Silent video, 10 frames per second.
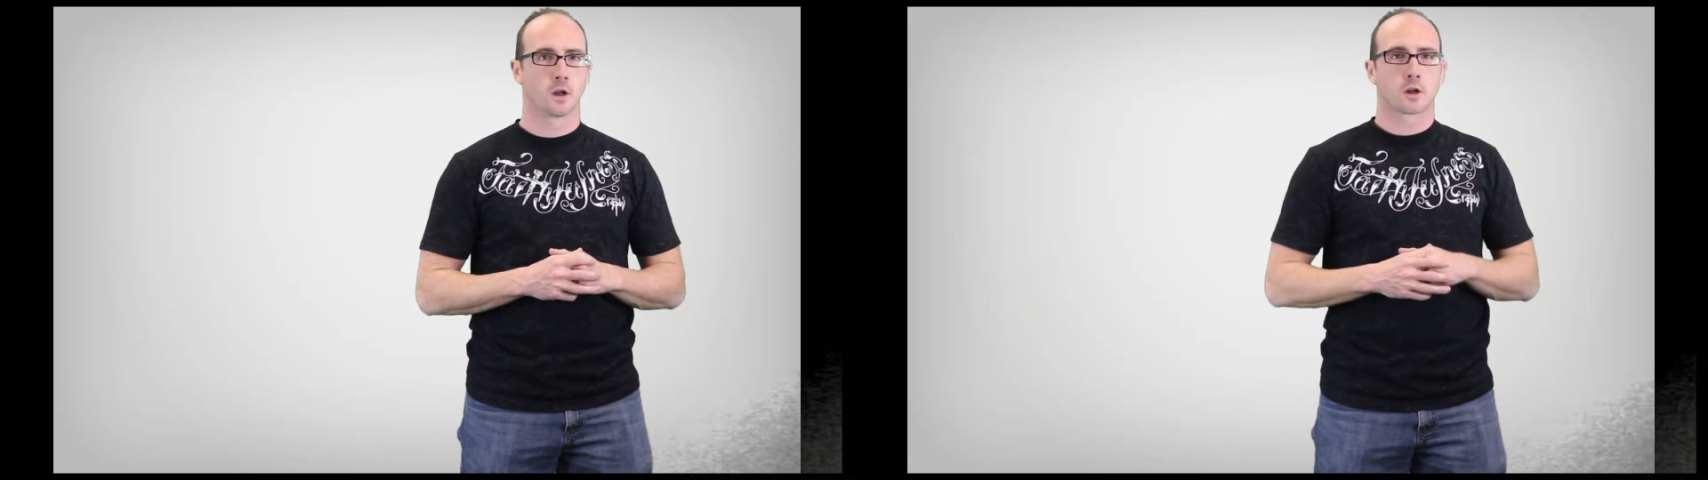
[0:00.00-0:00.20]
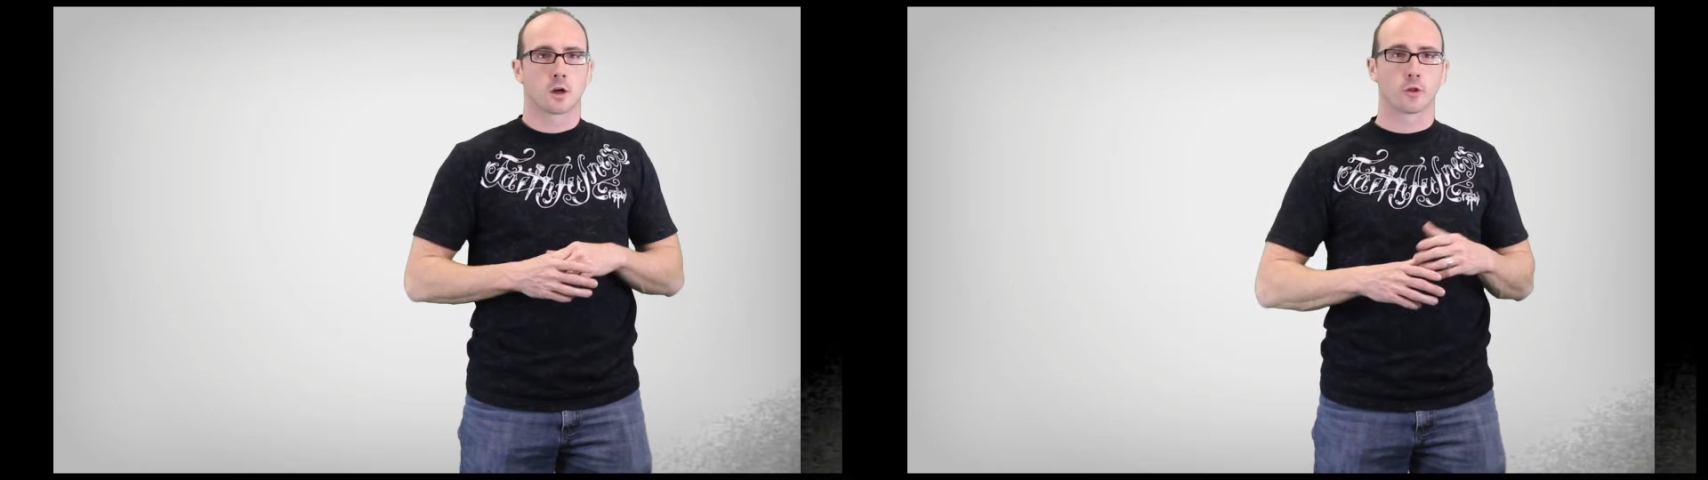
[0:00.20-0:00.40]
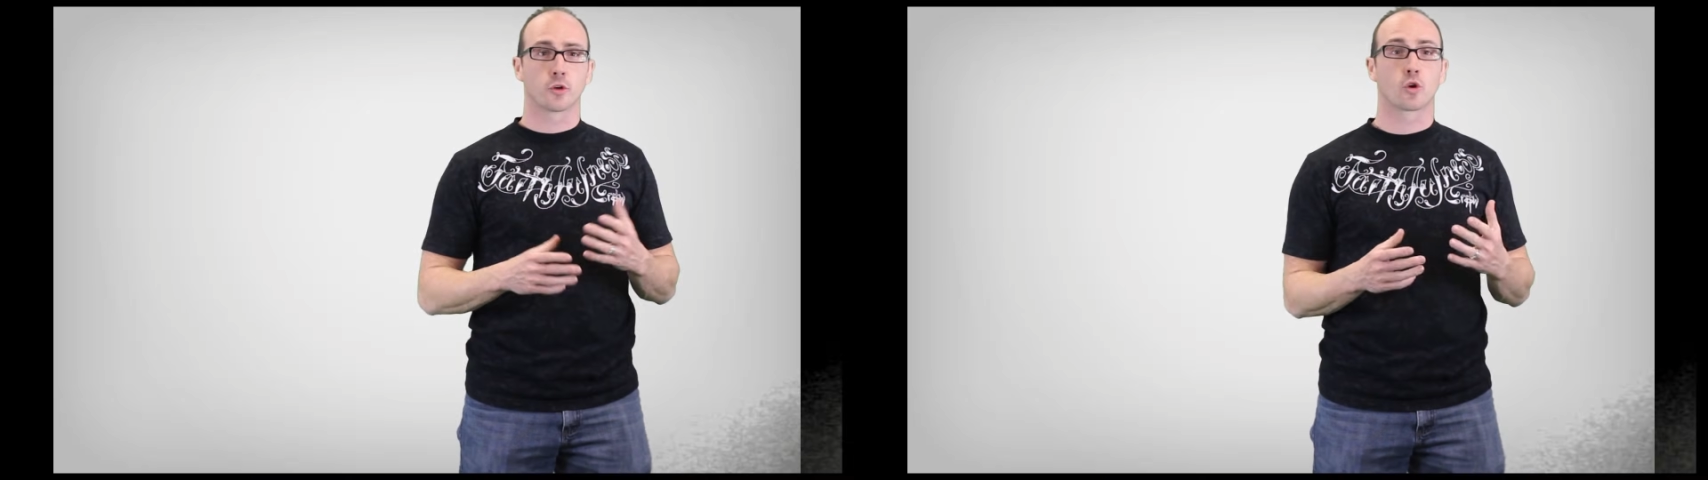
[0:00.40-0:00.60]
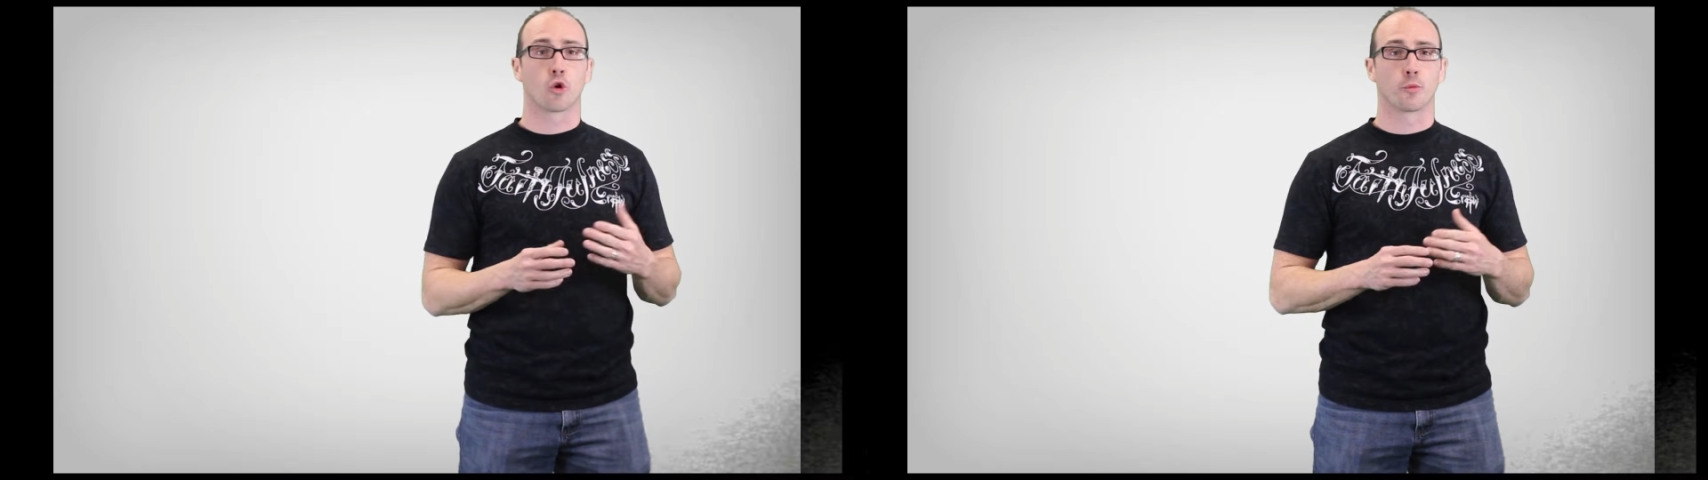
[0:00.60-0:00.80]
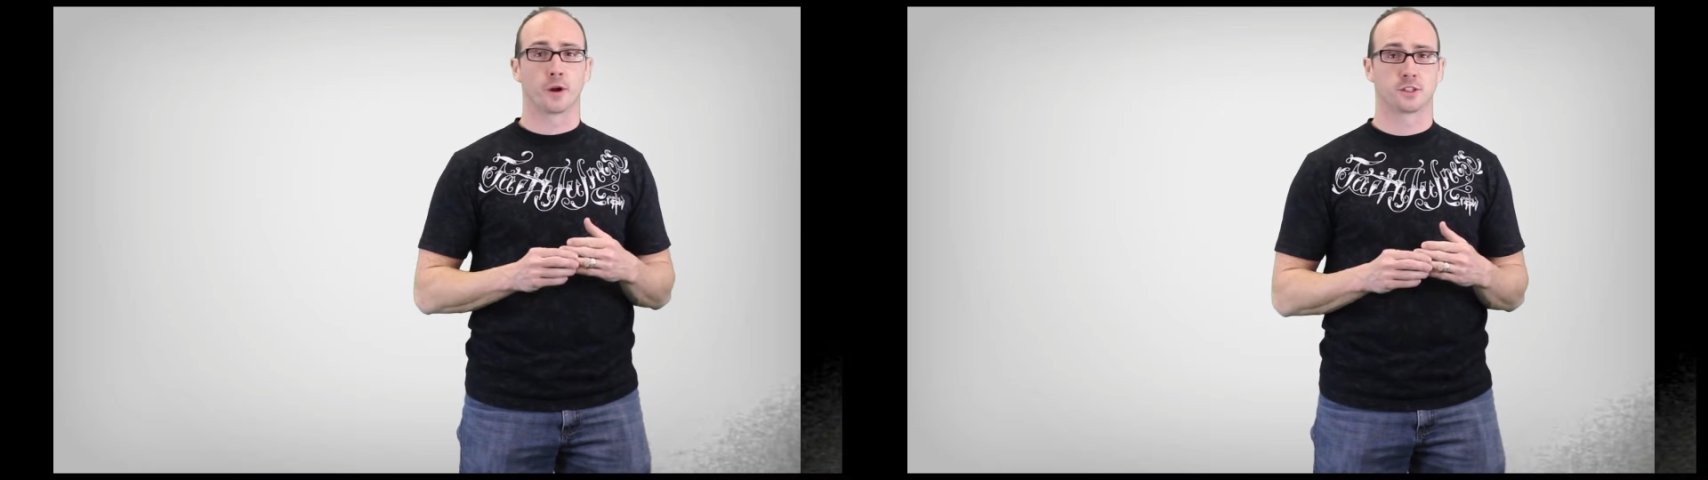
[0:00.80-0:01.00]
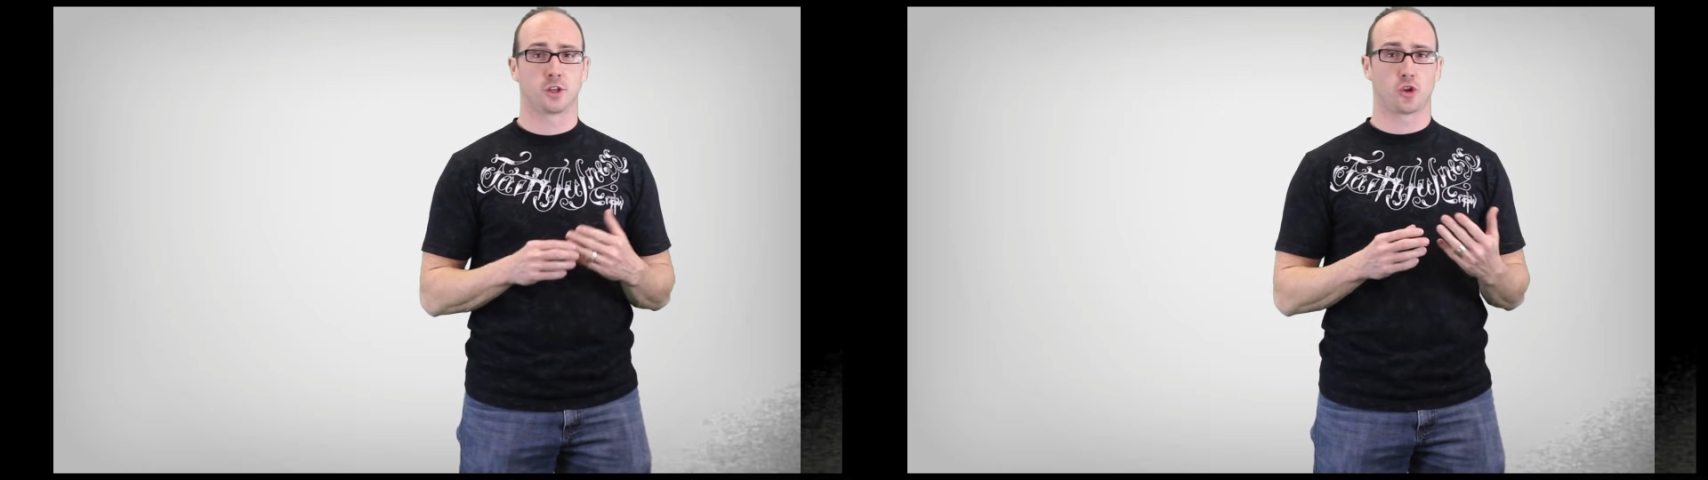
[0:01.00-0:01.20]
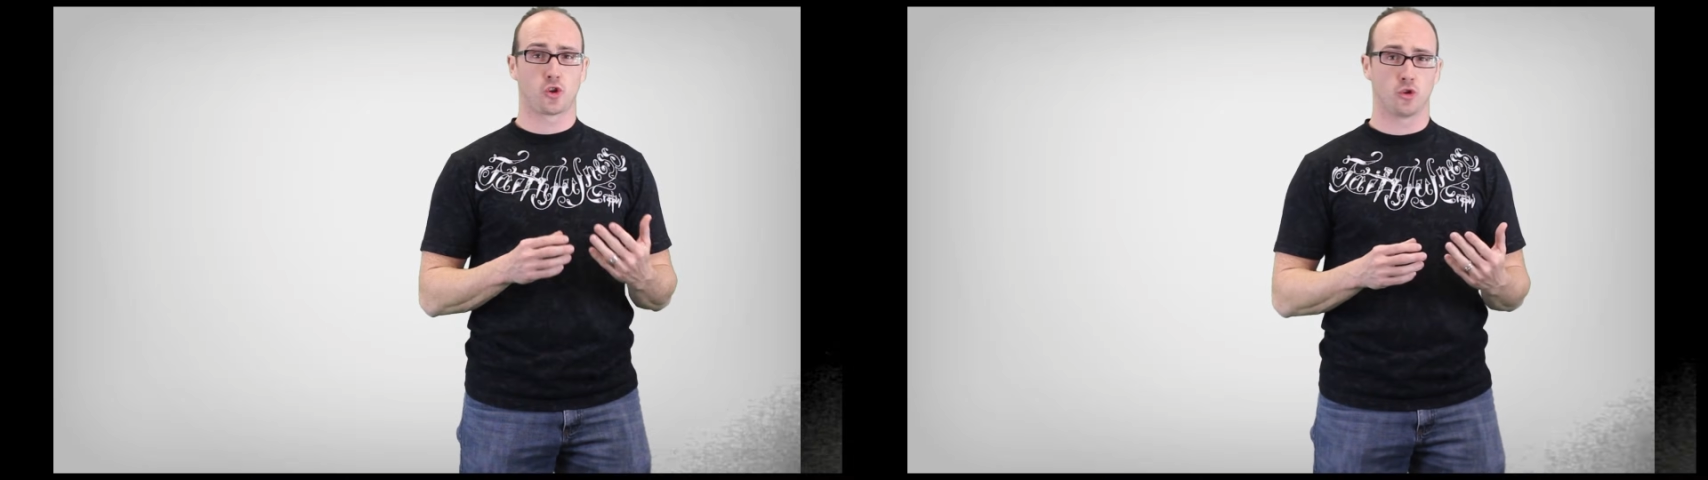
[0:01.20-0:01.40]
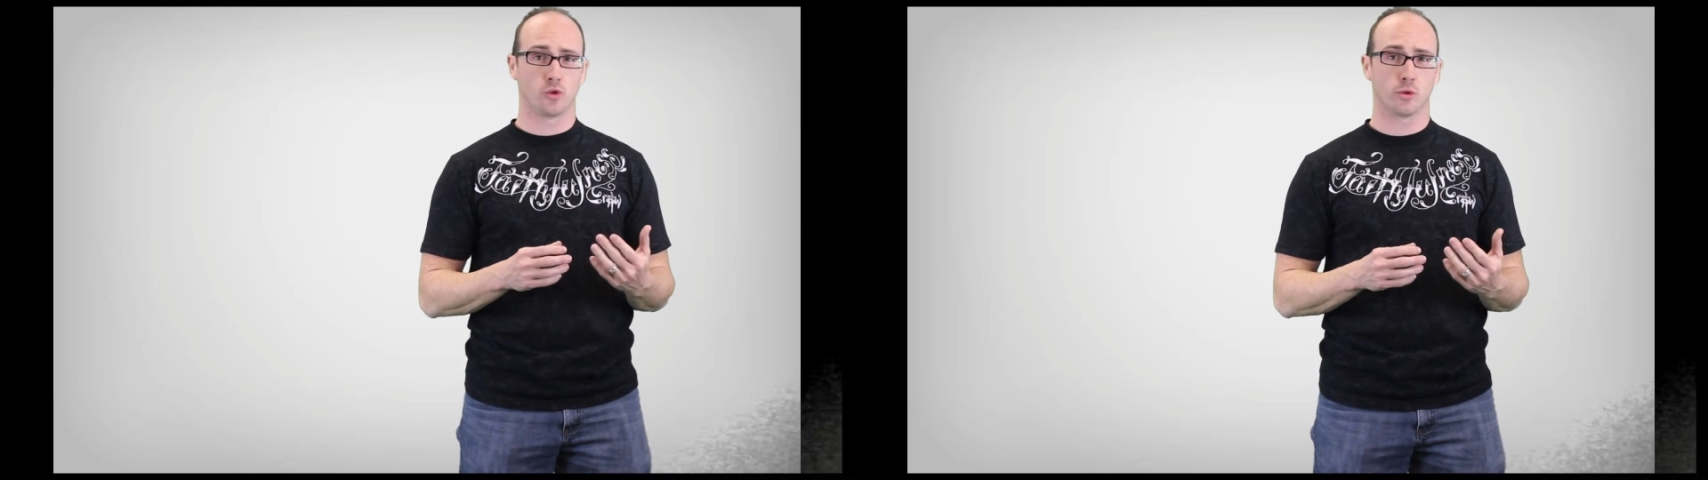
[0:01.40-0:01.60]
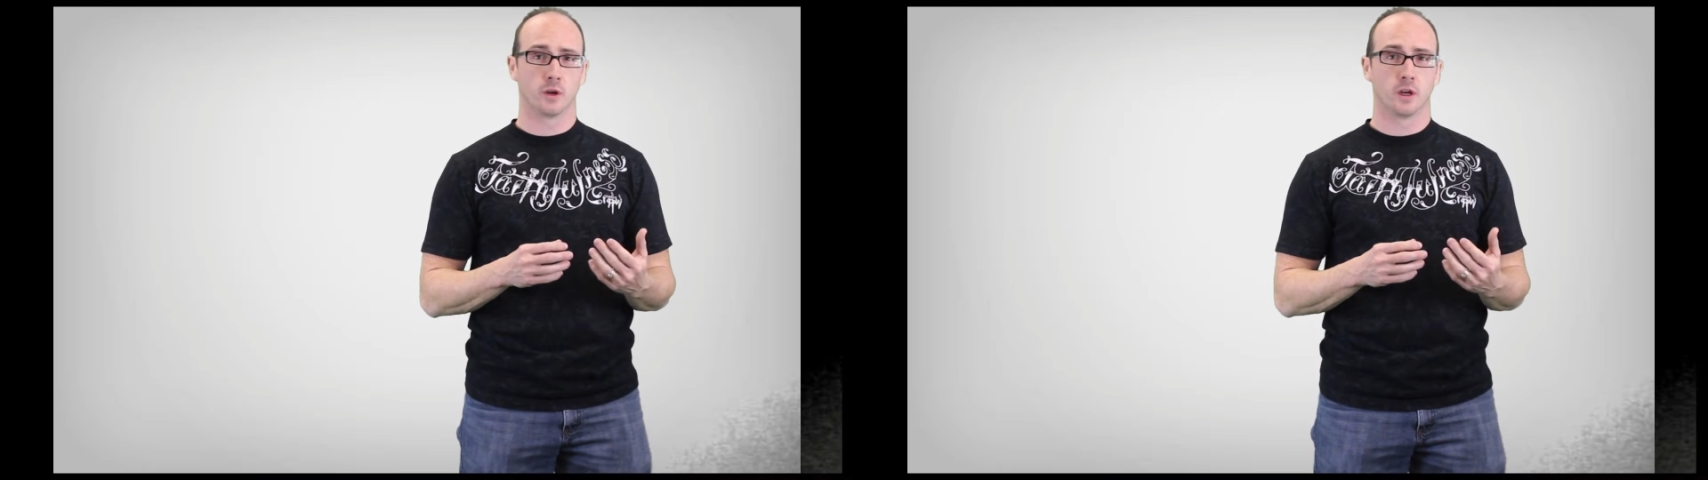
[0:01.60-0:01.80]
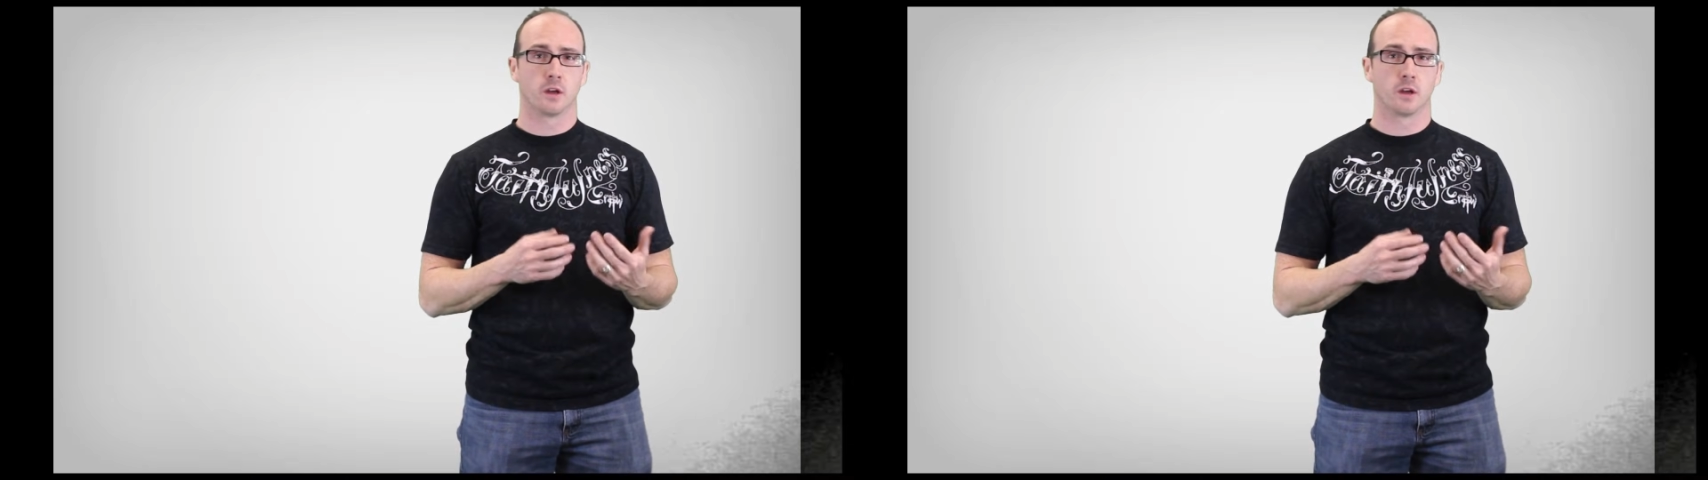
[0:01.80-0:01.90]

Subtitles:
Color incorporates the hue,